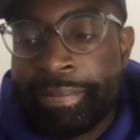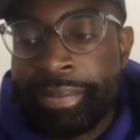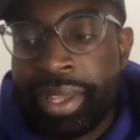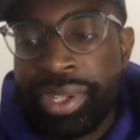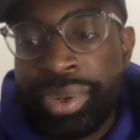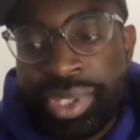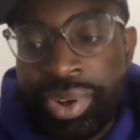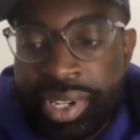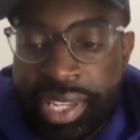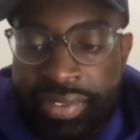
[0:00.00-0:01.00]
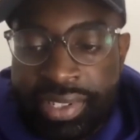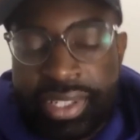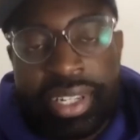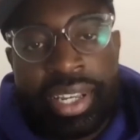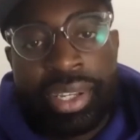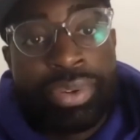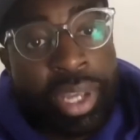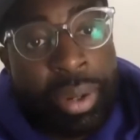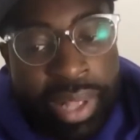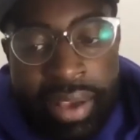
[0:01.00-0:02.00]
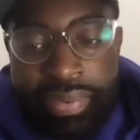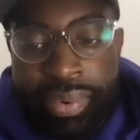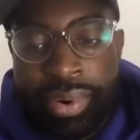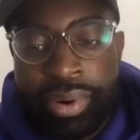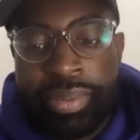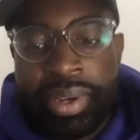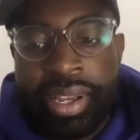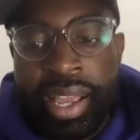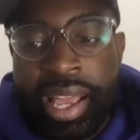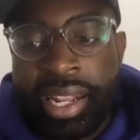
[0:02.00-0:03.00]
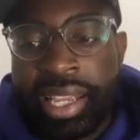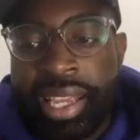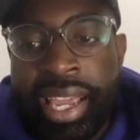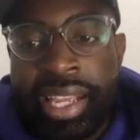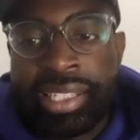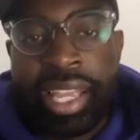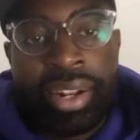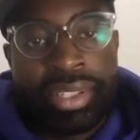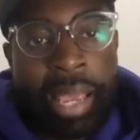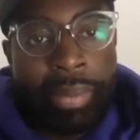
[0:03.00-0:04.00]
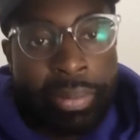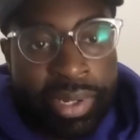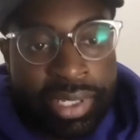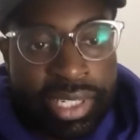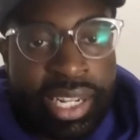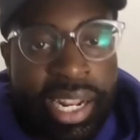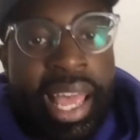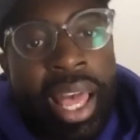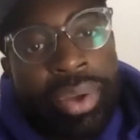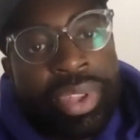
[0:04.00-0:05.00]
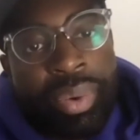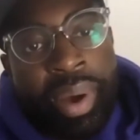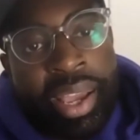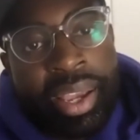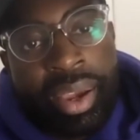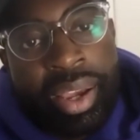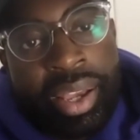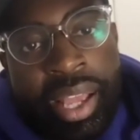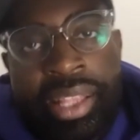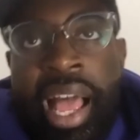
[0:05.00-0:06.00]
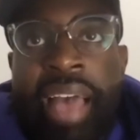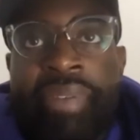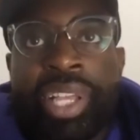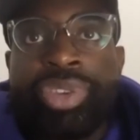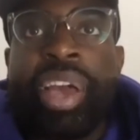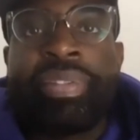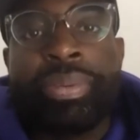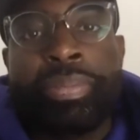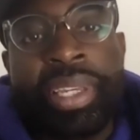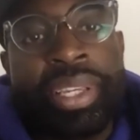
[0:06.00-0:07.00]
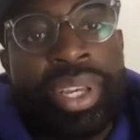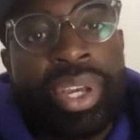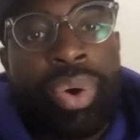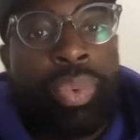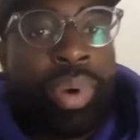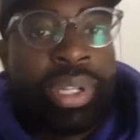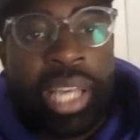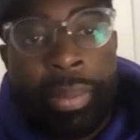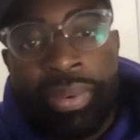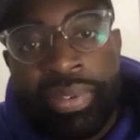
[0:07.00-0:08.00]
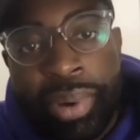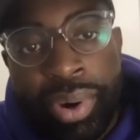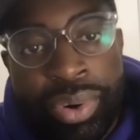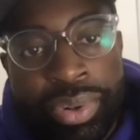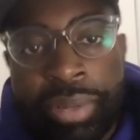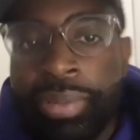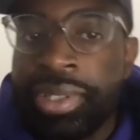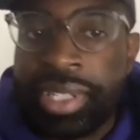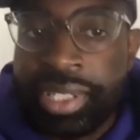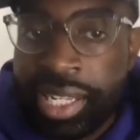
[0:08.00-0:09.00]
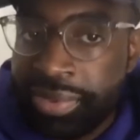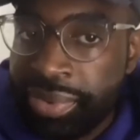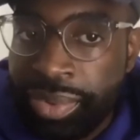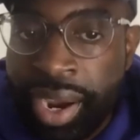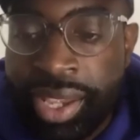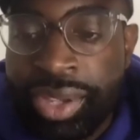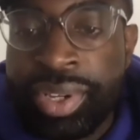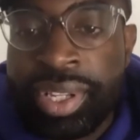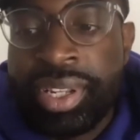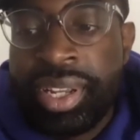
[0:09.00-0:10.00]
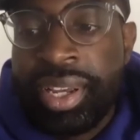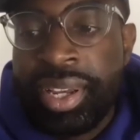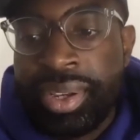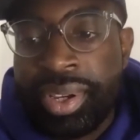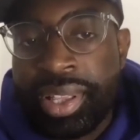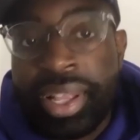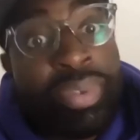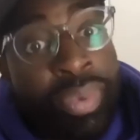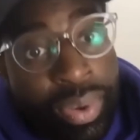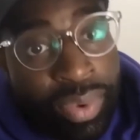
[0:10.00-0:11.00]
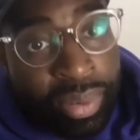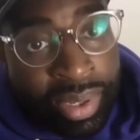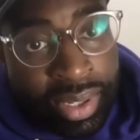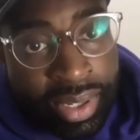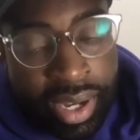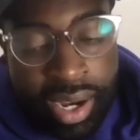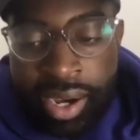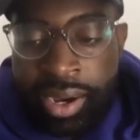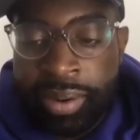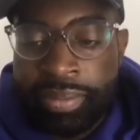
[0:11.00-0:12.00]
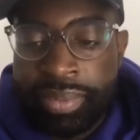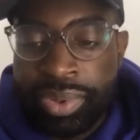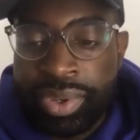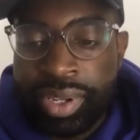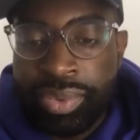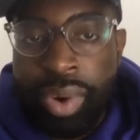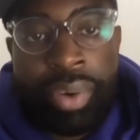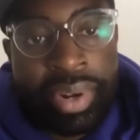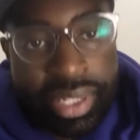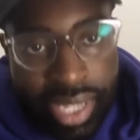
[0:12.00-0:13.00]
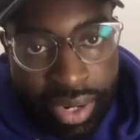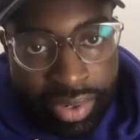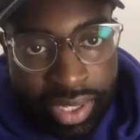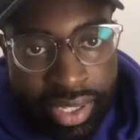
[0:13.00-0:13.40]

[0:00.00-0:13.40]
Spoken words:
use their gifts, use their platform, and engage the entertainment business in a healthy way, and not feel like you have to be one type of mode to be successful, right? You can love one woman, you can walk with integrity,